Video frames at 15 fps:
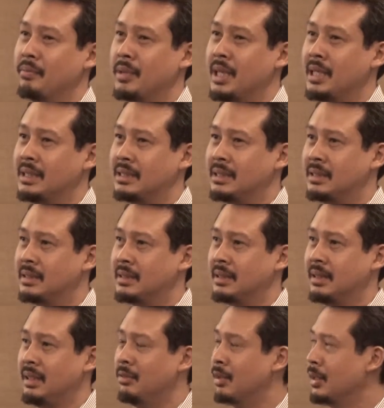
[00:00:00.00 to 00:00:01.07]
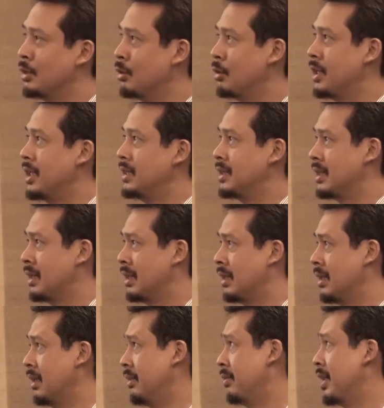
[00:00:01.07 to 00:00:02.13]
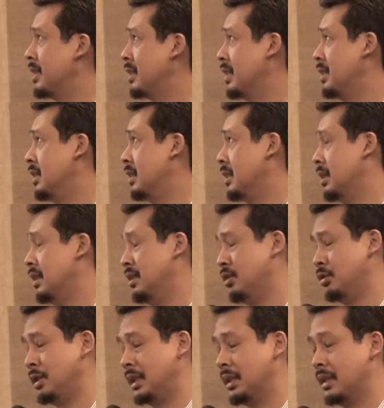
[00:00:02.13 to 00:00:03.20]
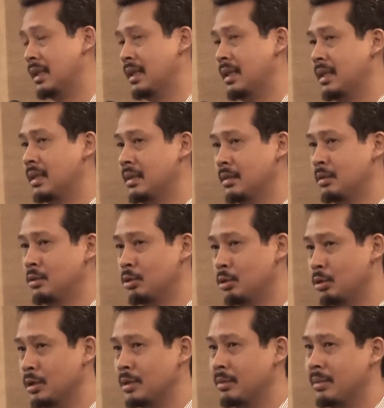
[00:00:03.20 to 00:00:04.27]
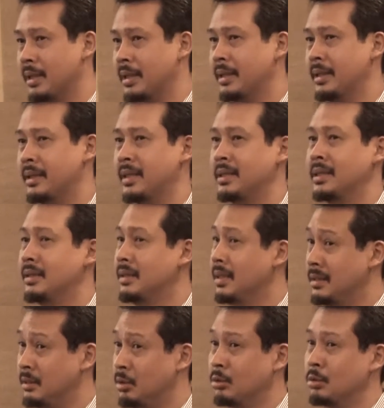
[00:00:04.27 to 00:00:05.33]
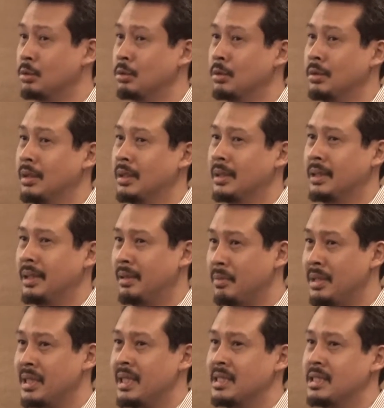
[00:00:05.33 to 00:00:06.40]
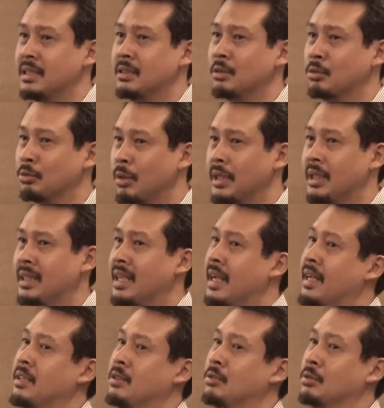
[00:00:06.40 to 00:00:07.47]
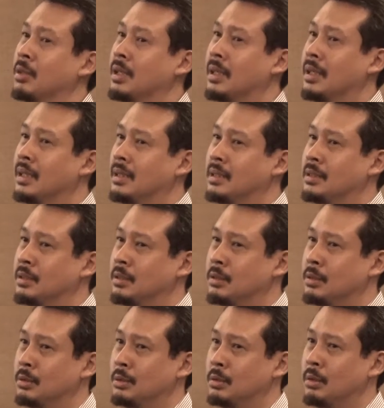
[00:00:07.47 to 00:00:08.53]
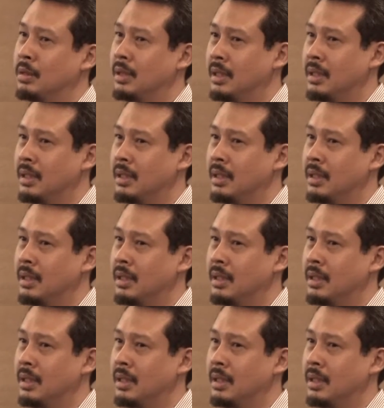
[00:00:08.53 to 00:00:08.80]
there's, even though there's advantages in using drones, but there's also a limitation to what it can do. So